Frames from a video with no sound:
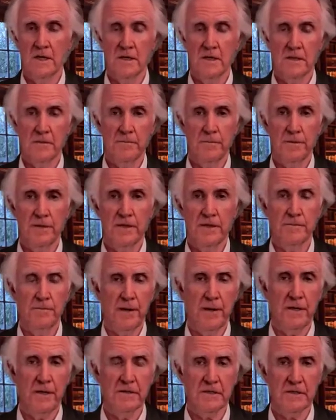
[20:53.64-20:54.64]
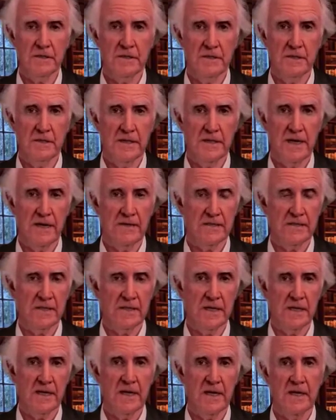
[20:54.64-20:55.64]
be posted to Dar es
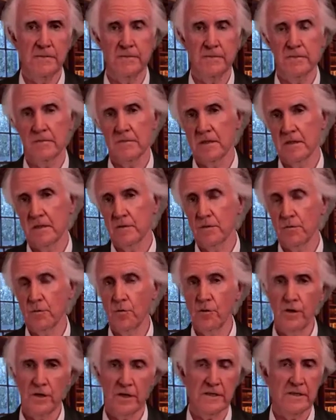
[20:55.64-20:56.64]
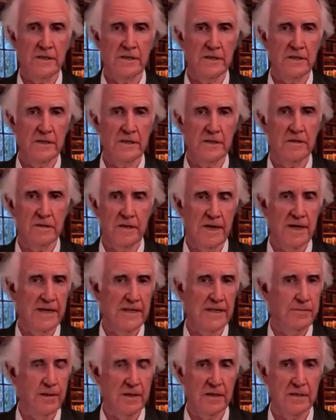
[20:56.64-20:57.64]
Salaam, work on the
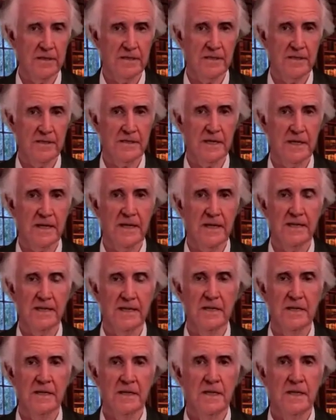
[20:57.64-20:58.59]
aid policy side,